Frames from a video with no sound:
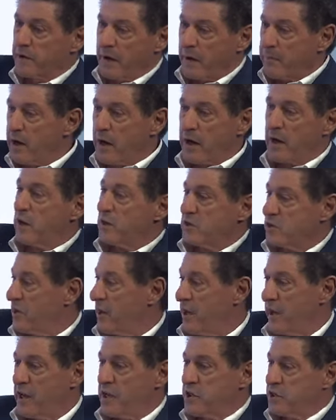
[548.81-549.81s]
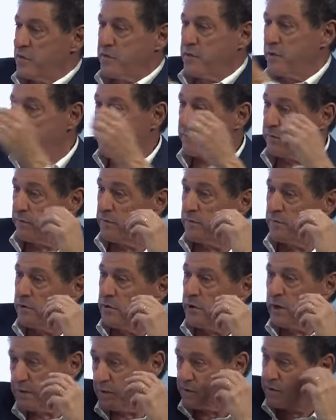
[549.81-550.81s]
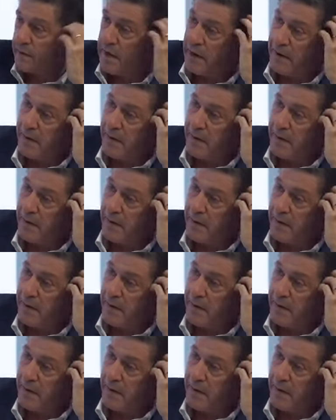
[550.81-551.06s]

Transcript: I mean, I'll ask each of you if you go. Sam.